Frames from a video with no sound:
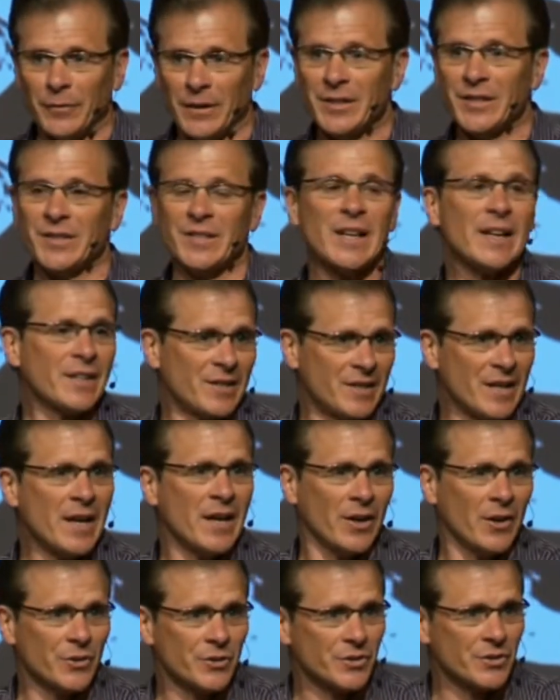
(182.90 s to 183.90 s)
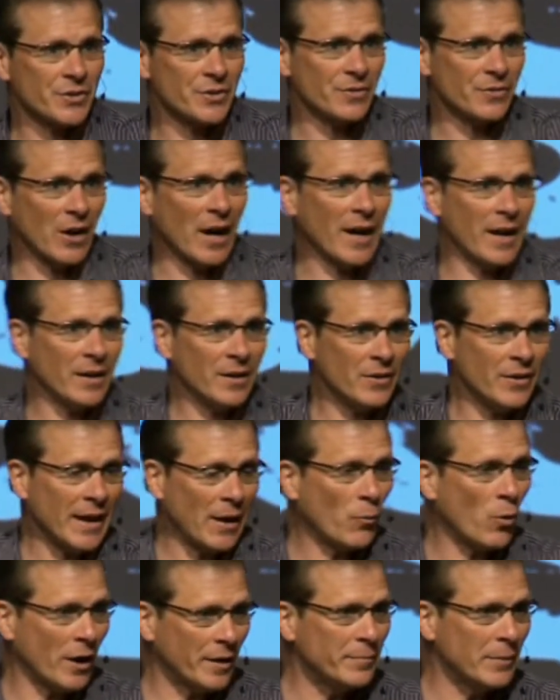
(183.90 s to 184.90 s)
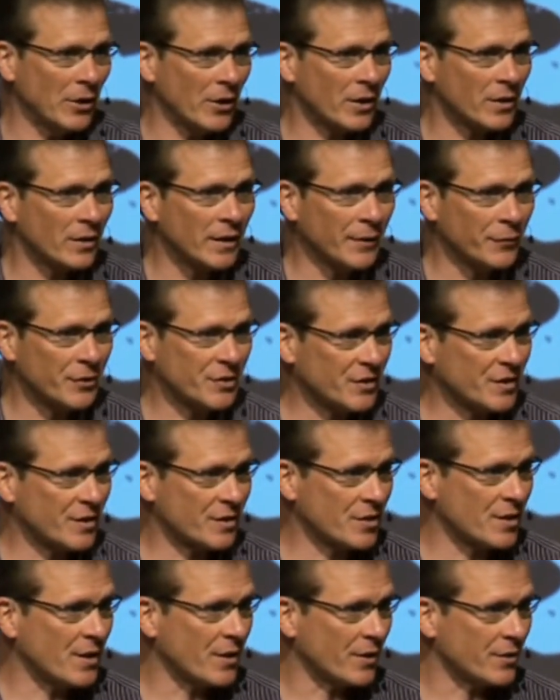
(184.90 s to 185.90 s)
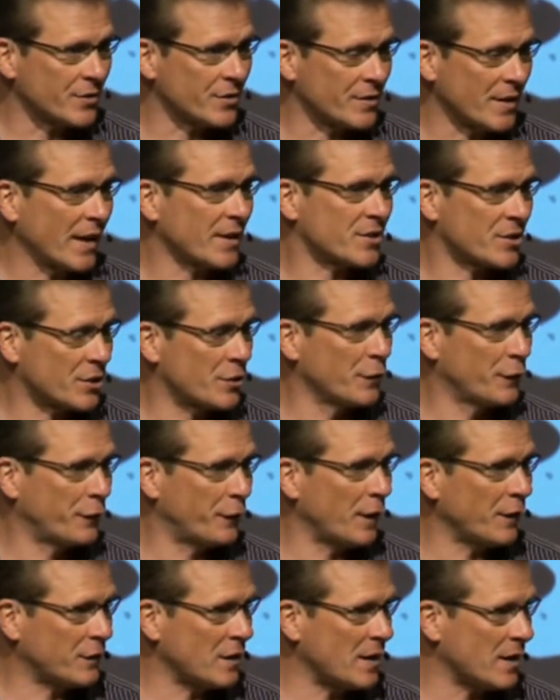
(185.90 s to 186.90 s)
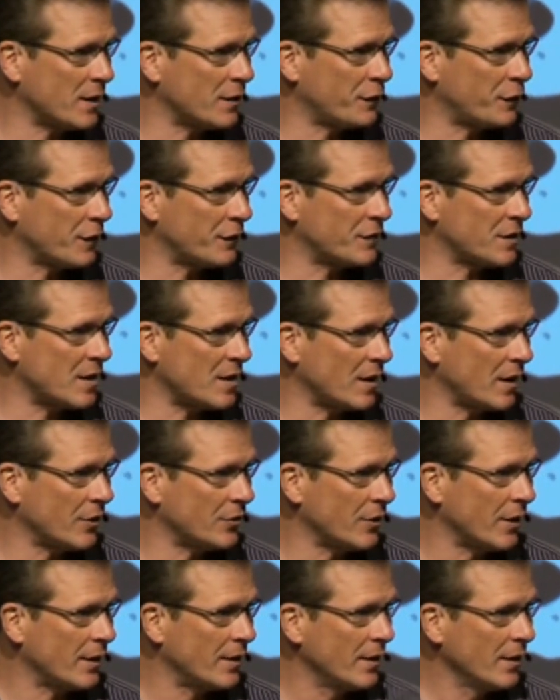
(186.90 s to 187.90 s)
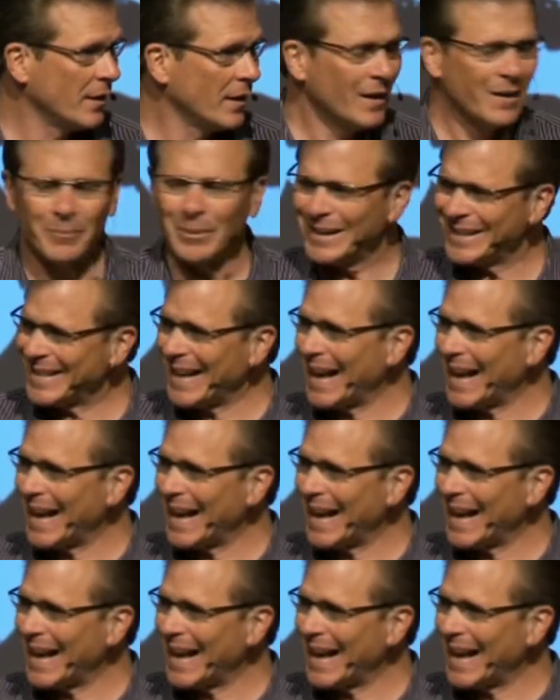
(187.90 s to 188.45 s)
6 years, right? You get one miracle every 6 years. That's 250 into 1,500. But is